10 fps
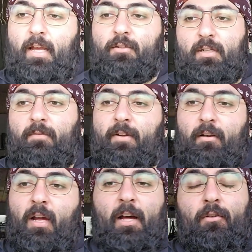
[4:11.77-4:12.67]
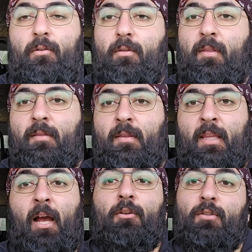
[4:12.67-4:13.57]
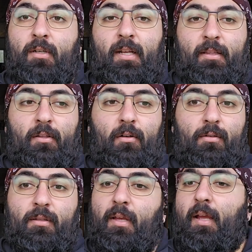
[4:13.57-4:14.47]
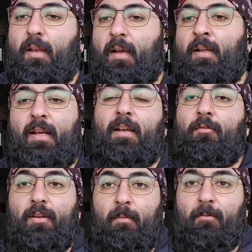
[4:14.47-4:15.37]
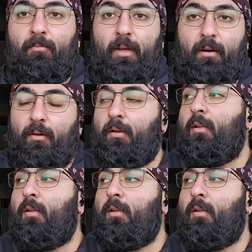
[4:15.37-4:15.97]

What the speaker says: and try and figure out how to connect those and connect everything up from there.